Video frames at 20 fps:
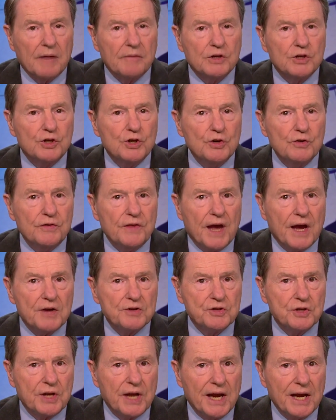of a
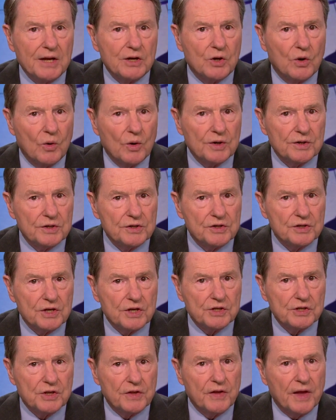2008 court
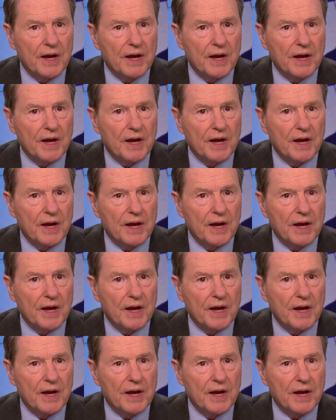decision